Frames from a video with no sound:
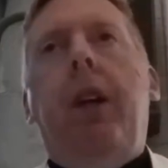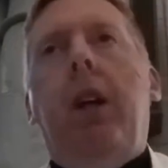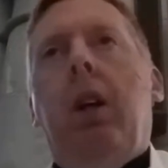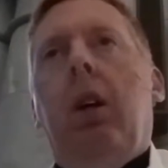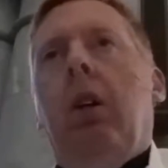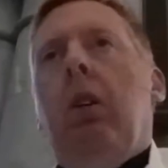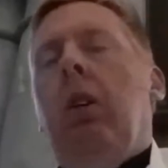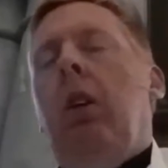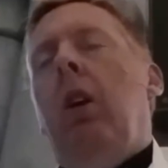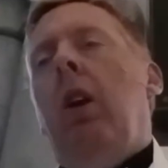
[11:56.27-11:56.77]

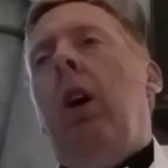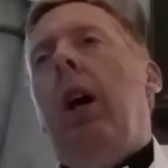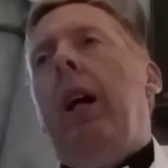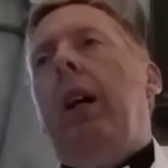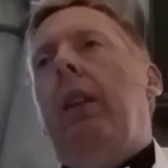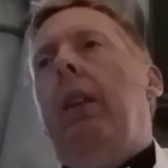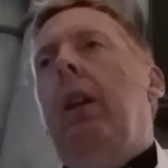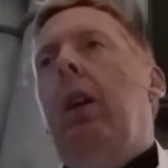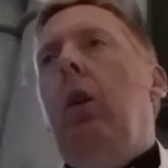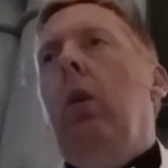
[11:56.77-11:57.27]
feel
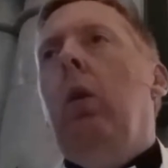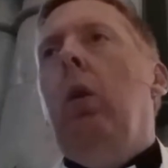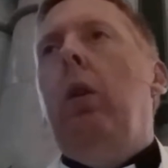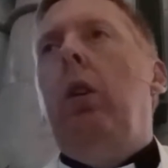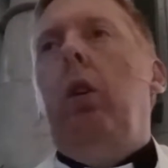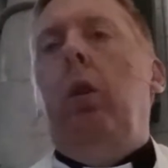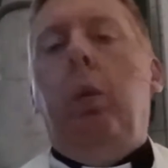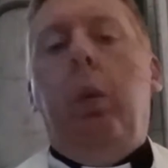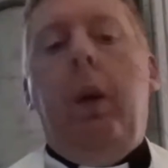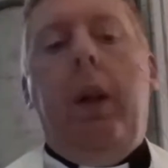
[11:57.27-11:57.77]
like the
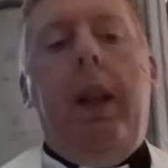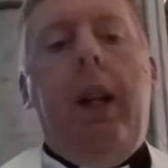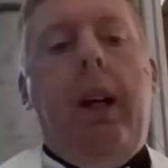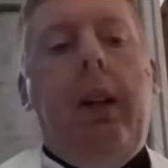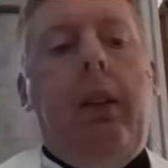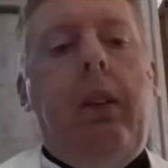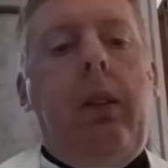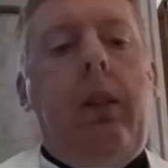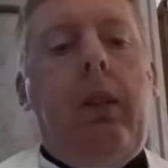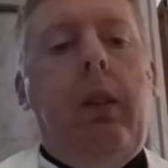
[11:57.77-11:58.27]
Lord is with
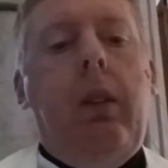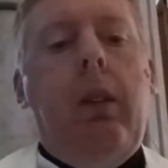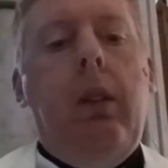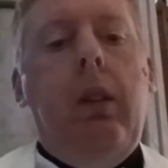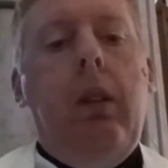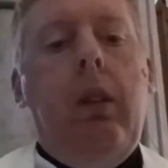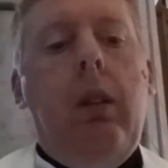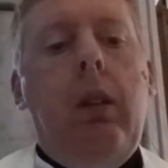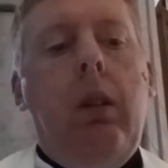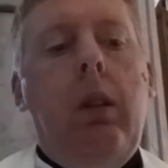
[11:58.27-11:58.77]
us.
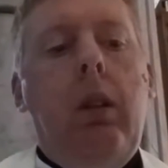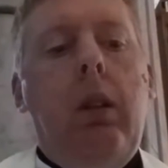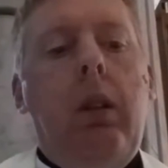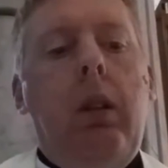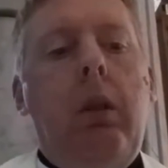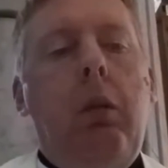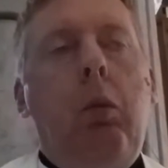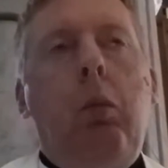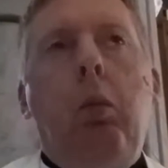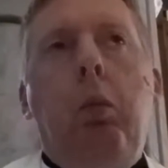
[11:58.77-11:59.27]

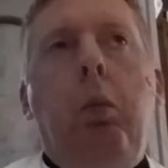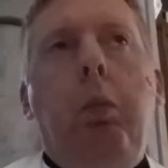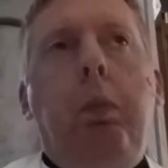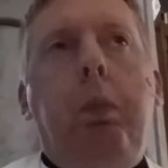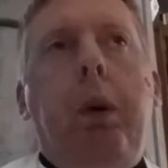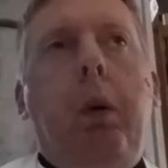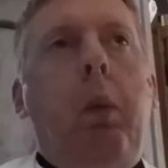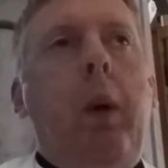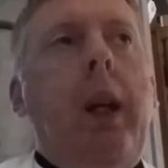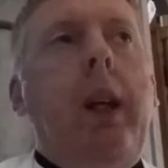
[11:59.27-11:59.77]

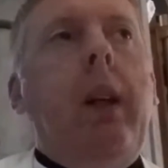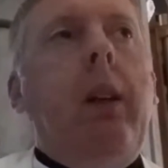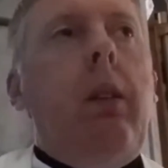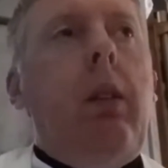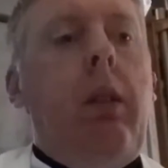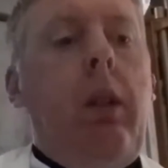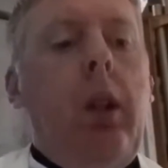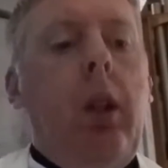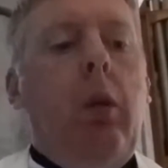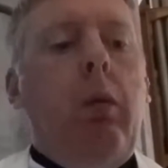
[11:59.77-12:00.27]
But we can
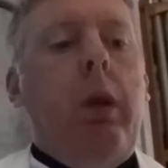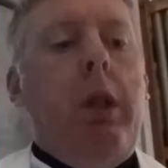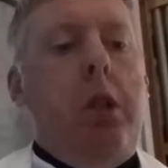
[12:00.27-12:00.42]
still